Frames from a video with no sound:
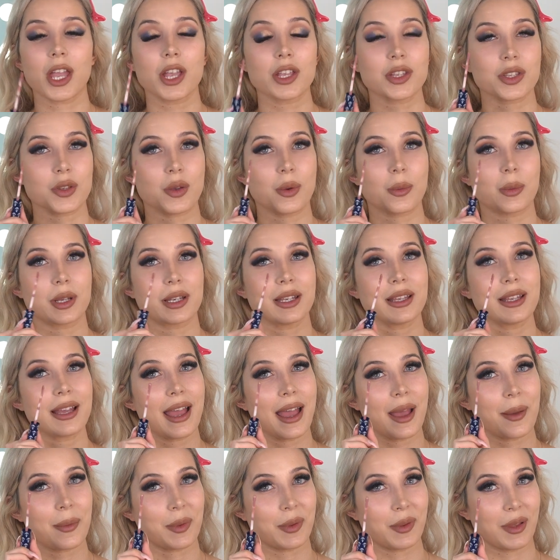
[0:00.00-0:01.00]
So I'm gonna
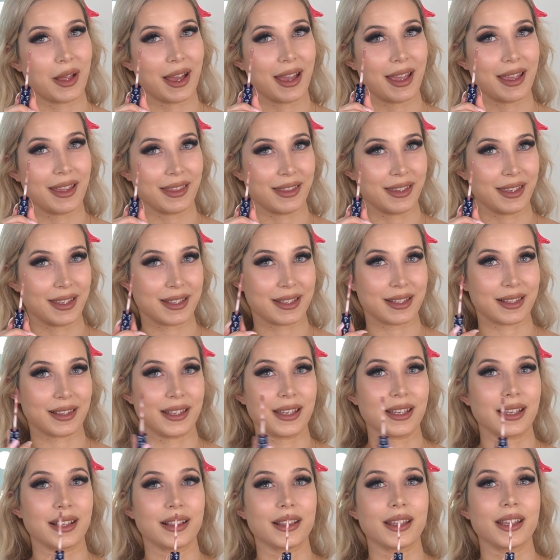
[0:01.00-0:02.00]
apply this
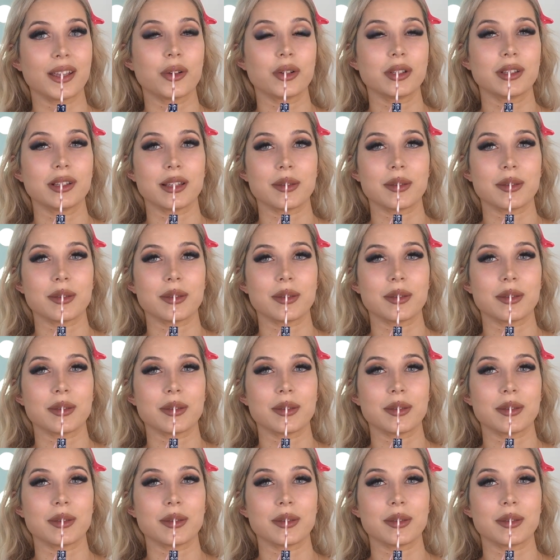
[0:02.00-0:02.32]
li liquid